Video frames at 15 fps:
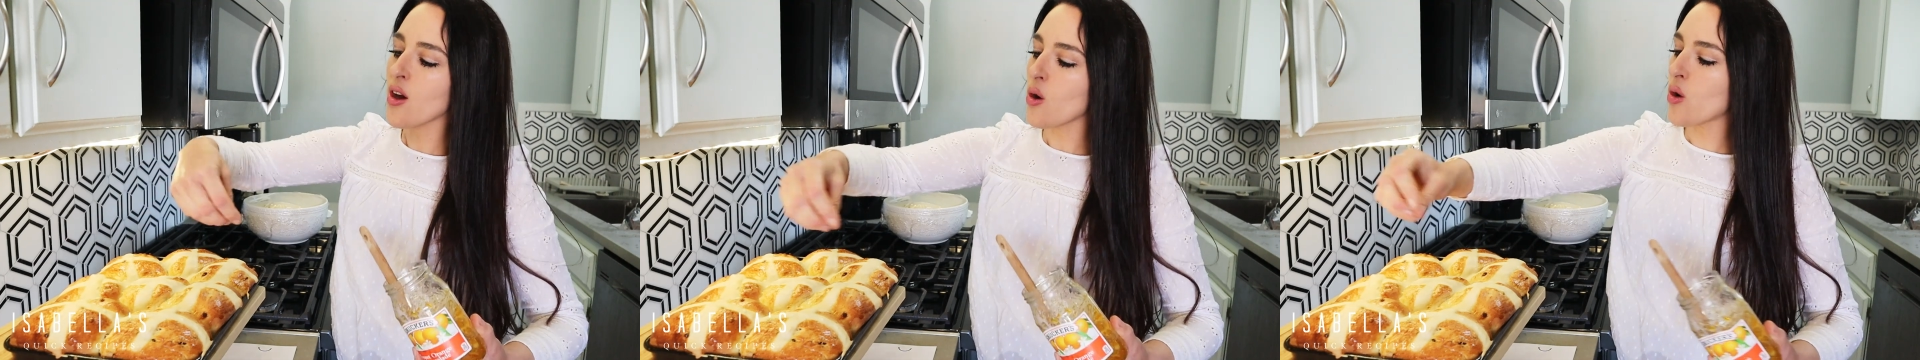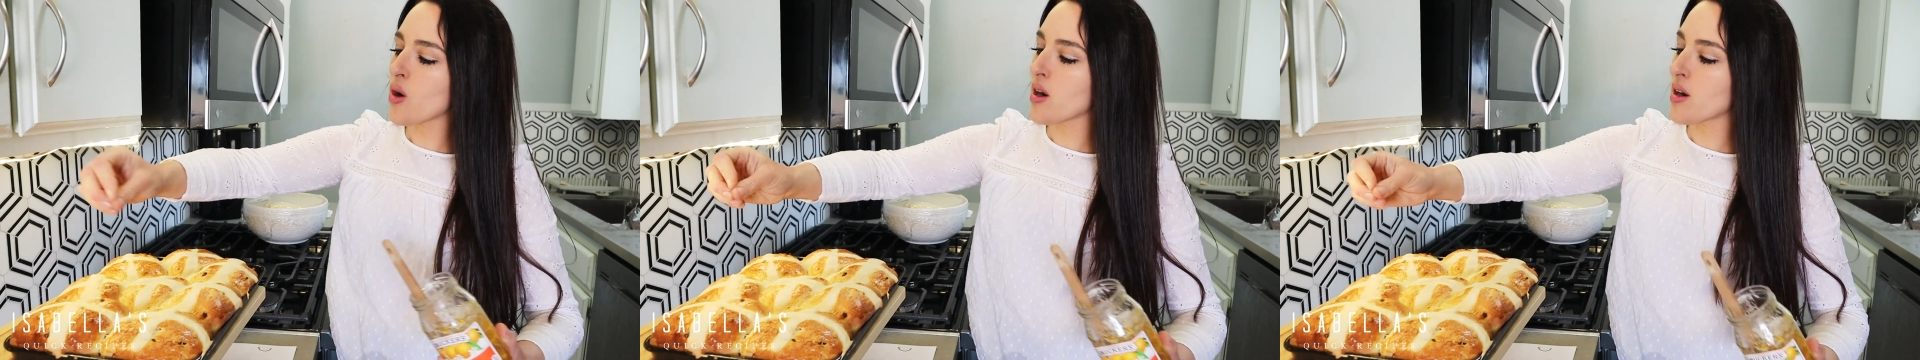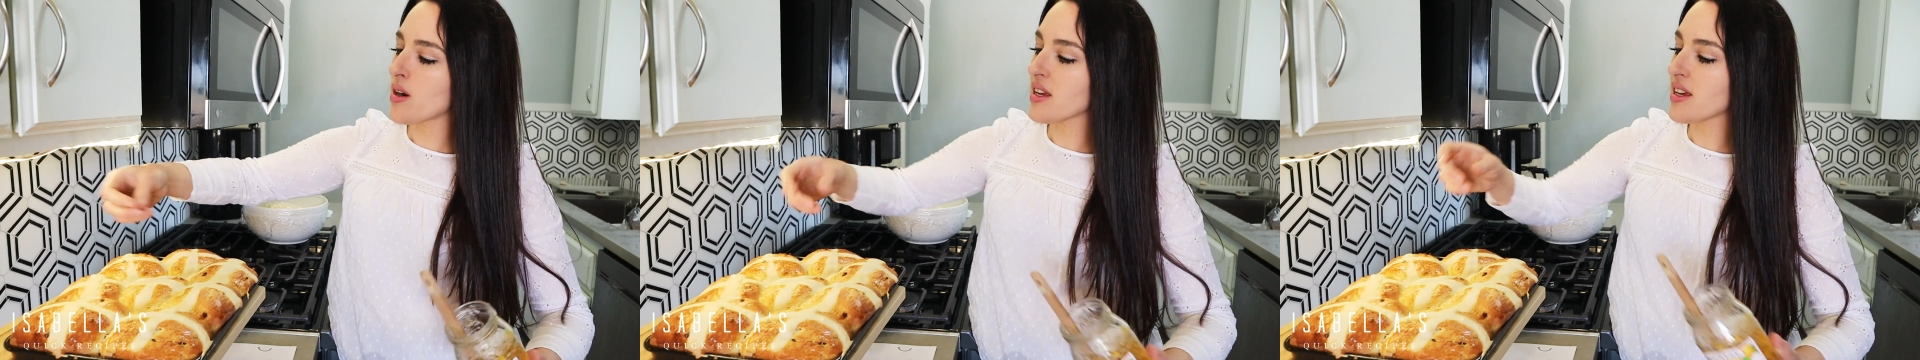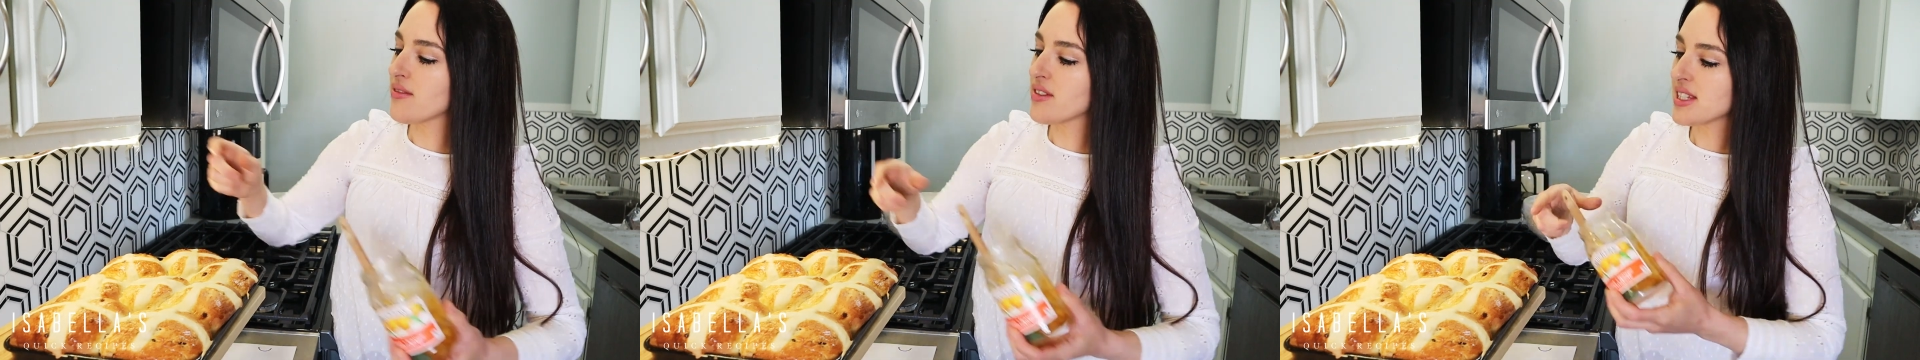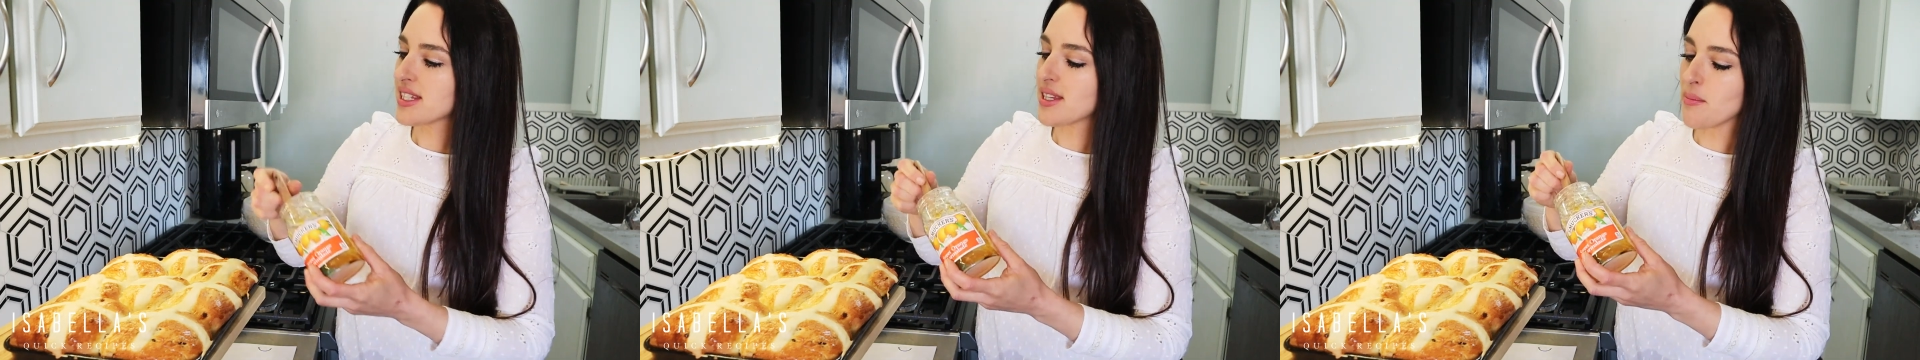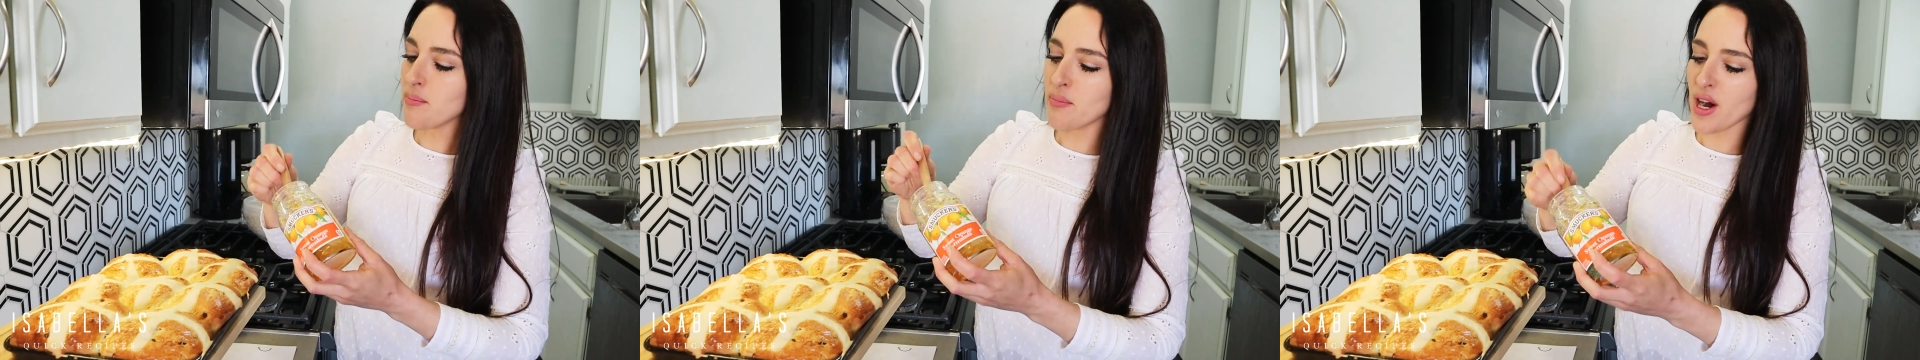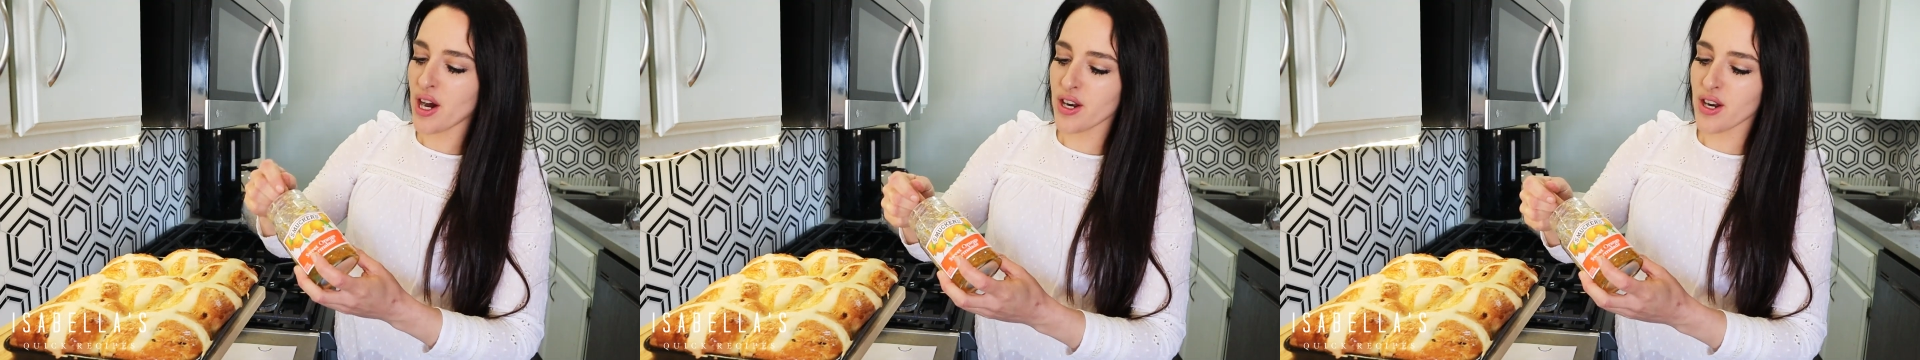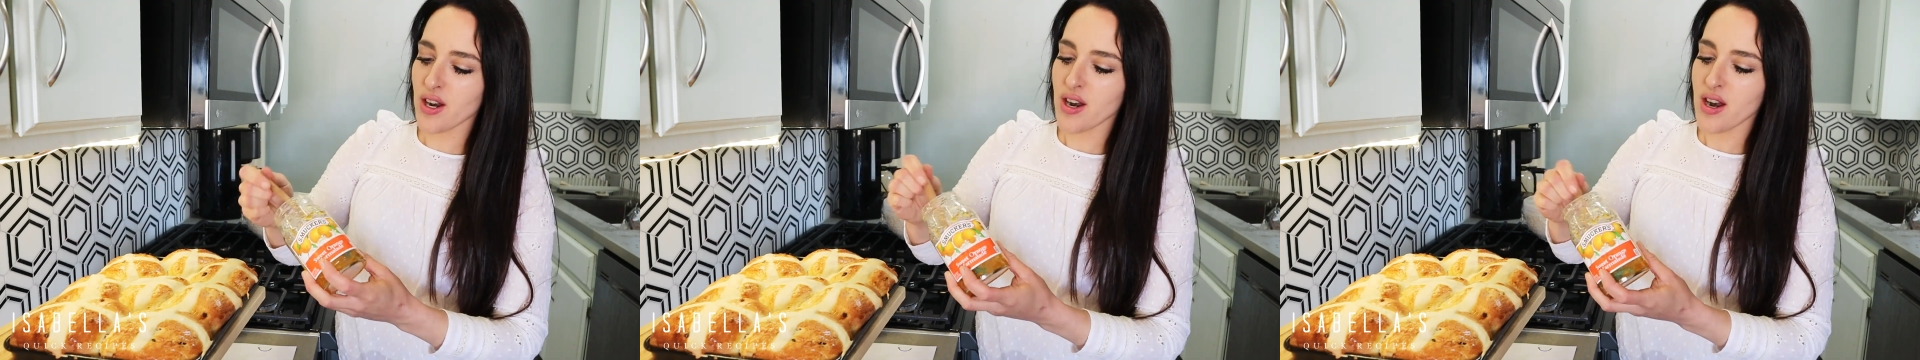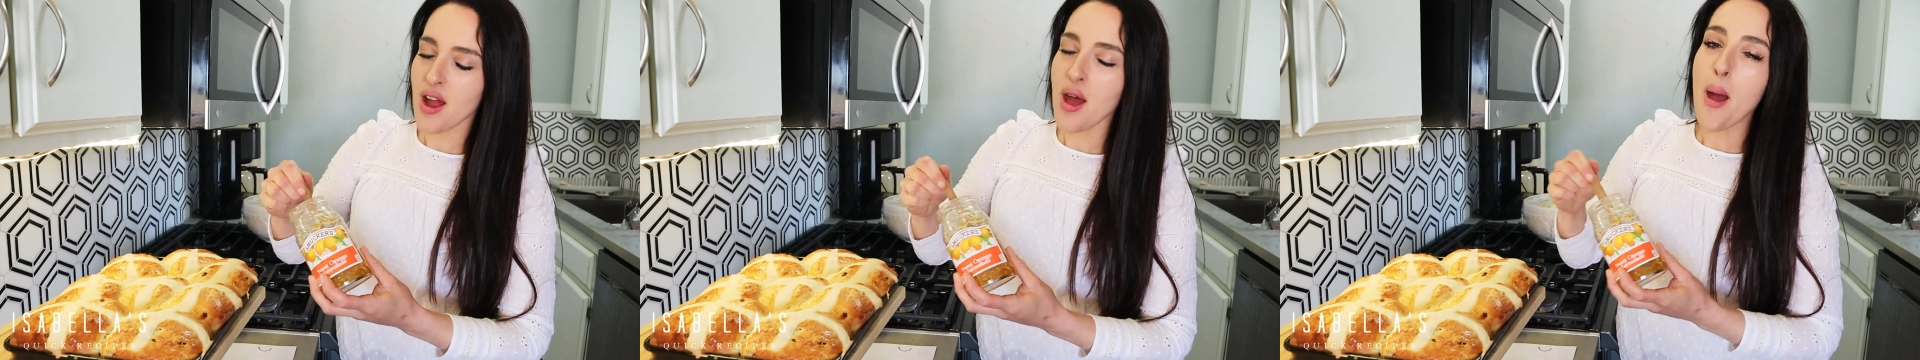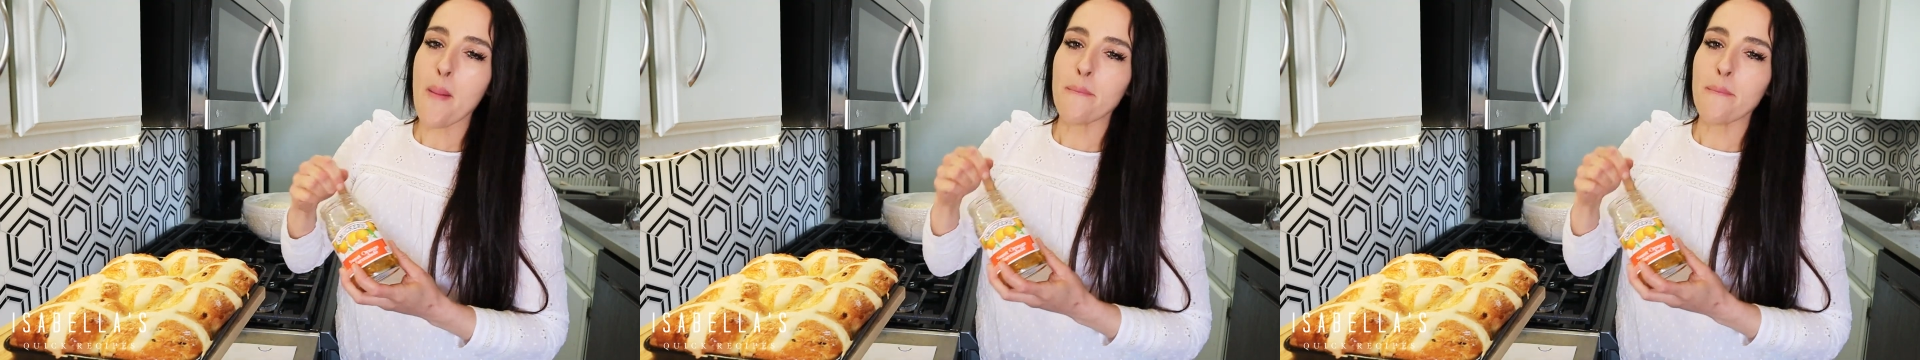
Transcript: or even some butter,